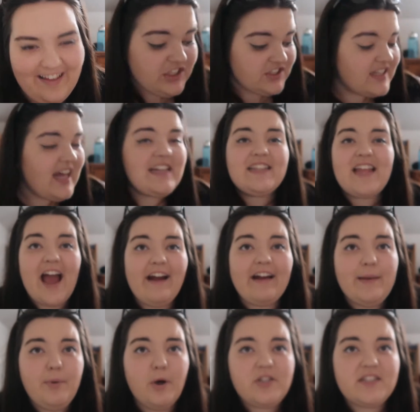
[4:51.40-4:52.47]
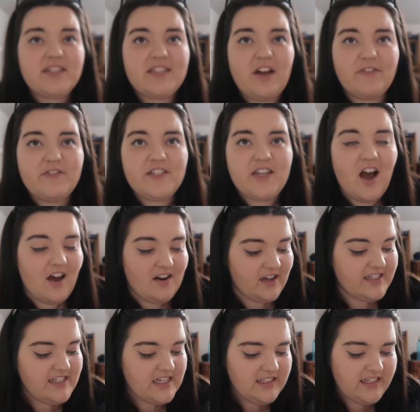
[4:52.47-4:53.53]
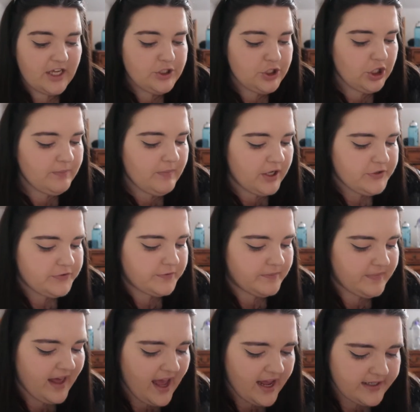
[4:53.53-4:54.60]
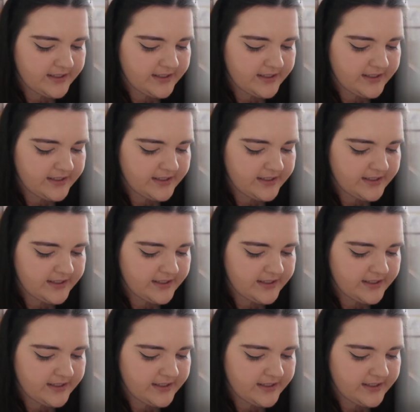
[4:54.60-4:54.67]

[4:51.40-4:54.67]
So that's the Harry Potter stuff done. I didn't get too much from that.